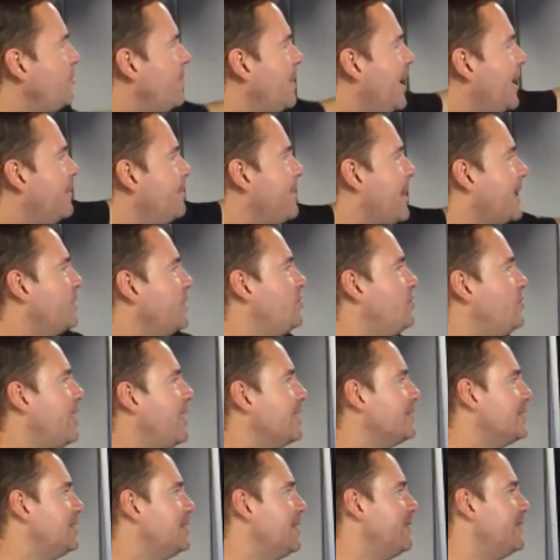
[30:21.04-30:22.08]
bad back in
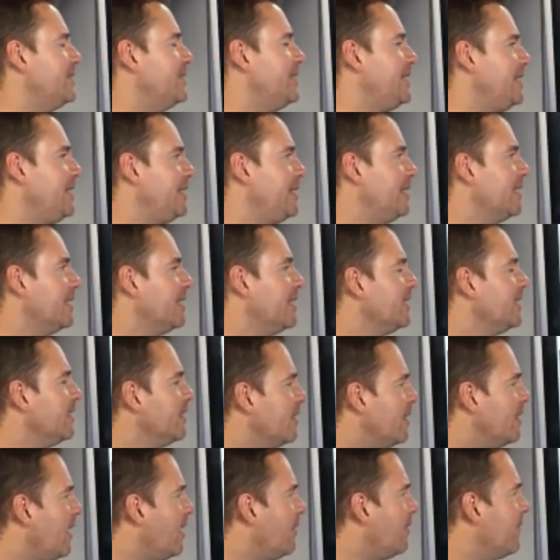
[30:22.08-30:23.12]
2017.
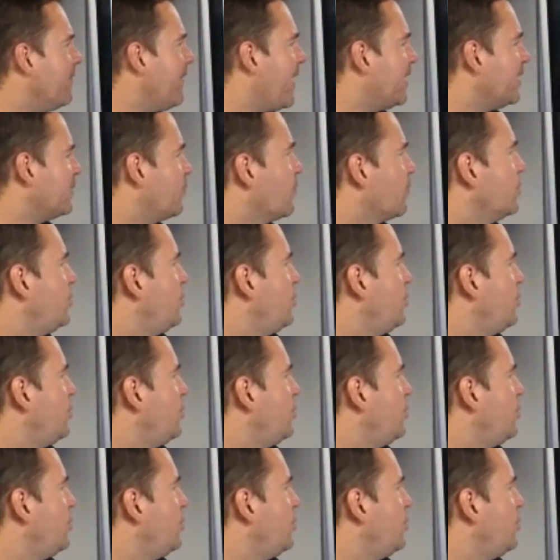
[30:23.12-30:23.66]
Fast forward